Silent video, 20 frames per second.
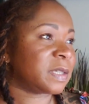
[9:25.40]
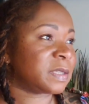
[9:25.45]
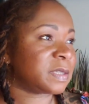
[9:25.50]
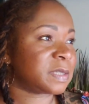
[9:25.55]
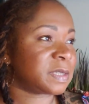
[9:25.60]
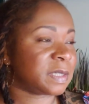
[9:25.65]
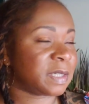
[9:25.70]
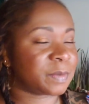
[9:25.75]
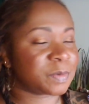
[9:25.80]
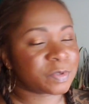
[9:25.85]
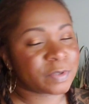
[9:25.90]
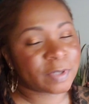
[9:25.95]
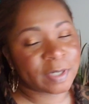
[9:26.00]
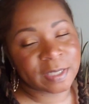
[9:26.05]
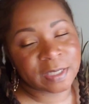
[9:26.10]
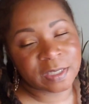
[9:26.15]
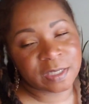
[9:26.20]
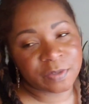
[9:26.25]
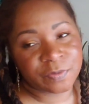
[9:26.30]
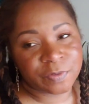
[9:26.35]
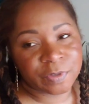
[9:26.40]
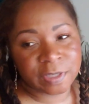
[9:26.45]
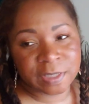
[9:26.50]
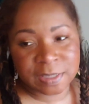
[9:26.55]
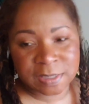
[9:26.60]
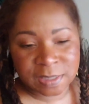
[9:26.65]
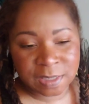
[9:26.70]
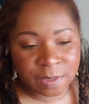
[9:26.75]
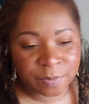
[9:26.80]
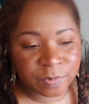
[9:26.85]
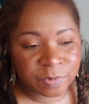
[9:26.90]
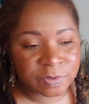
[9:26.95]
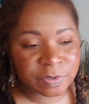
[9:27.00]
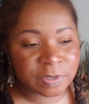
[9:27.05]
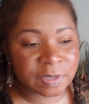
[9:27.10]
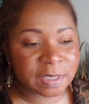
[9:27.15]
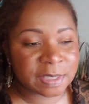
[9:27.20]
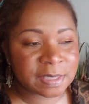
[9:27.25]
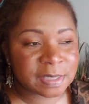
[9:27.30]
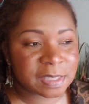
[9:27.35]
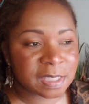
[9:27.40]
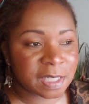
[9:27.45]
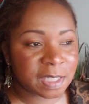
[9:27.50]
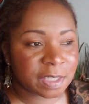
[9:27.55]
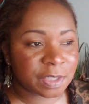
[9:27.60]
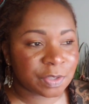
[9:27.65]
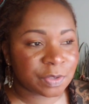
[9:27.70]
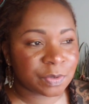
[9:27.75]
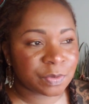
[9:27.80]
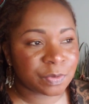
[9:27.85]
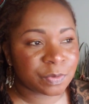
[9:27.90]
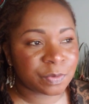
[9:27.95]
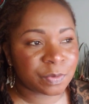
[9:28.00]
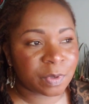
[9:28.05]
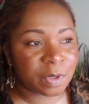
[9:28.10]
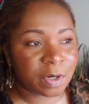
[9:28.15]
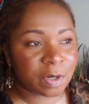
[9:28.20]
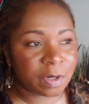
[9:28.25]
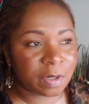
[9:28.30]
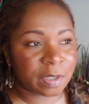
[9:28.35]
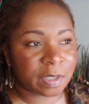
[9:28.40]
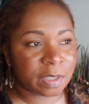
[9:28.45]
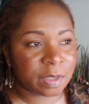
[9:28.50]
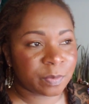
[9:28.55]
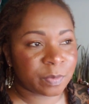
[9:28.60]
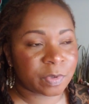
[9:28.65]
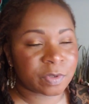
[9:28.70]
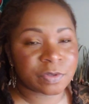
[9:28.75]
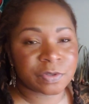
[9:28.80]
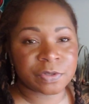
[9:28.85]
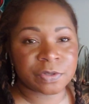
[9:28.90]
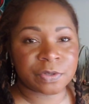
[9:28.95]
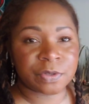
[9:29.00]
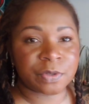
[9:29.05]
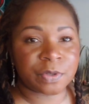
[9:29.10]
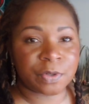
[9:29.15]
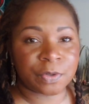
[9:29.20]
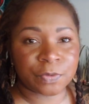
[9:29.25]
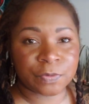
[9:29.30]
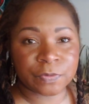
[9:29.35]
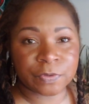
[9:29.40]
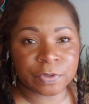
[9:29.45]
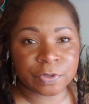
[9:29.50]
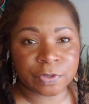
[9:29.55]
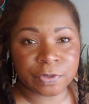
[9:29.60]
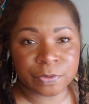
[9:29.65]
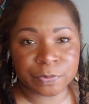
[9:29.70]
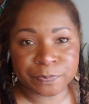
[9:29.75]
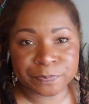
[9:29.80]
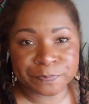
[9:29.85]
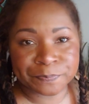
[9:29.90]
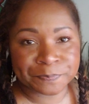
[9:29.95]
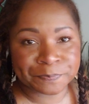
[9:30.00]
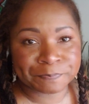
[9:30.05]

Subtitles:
let's see, I'm trying to give good examples. So let's say you are emotional over